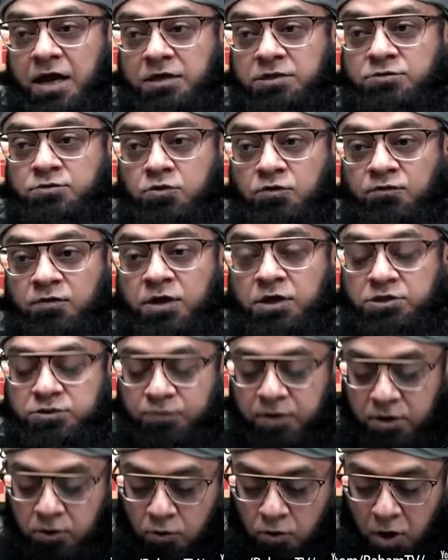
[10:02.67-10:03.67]
as to
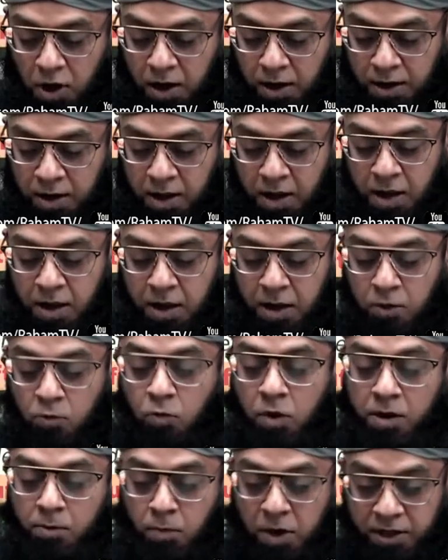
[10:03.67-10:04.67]
finish one Quran
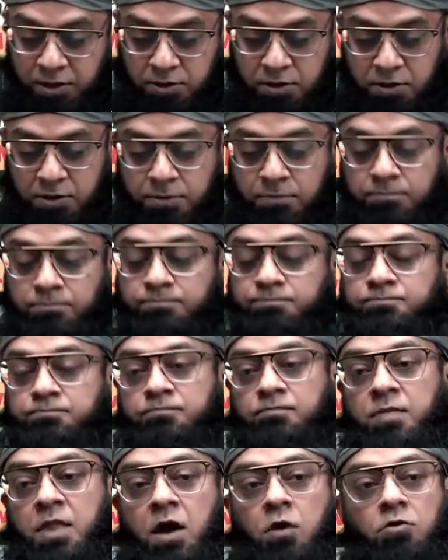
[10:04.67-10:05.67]
in 1 month.
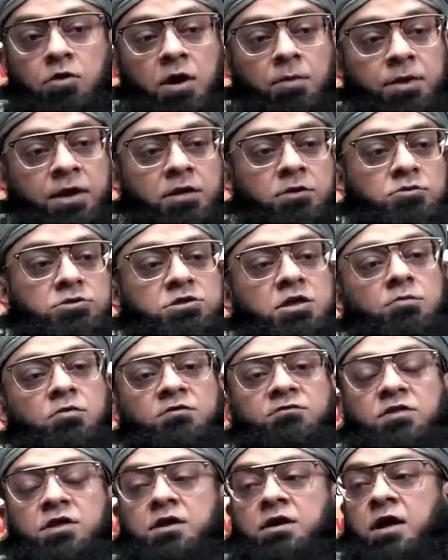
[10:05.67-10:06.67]
Now coming to
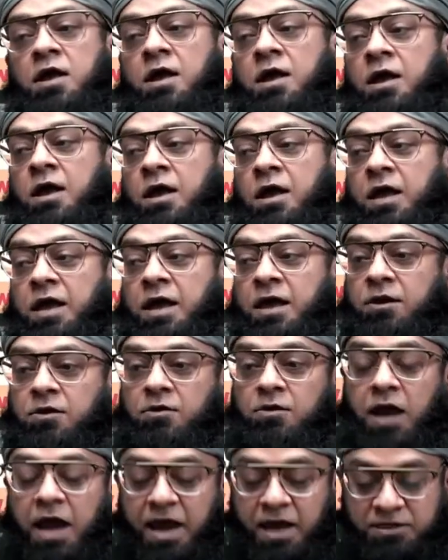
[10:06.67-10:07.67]
some of the
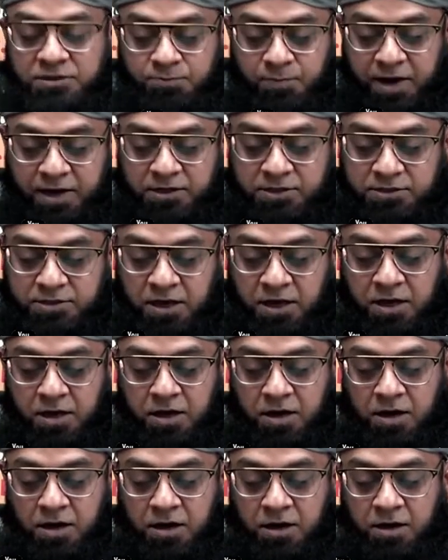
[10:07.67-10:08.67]
inner aspects
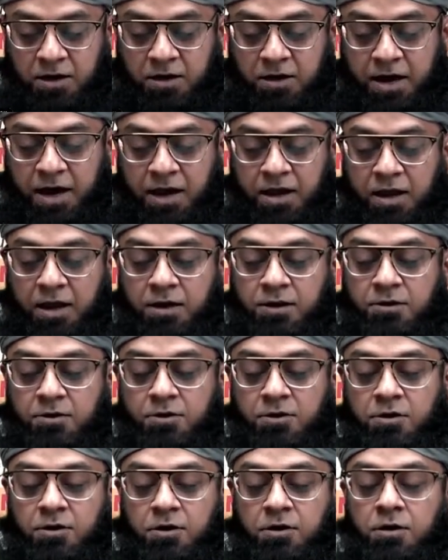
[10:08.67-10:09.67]
and
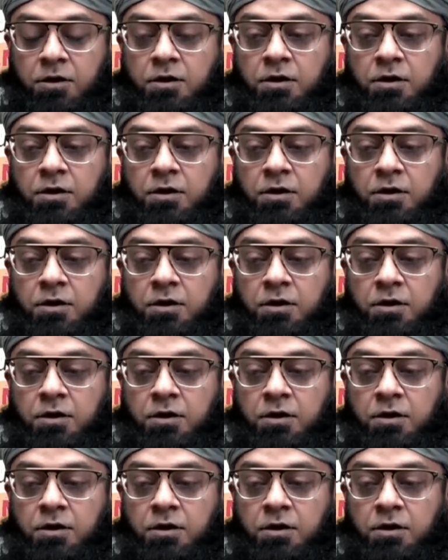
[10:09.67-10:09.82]
inner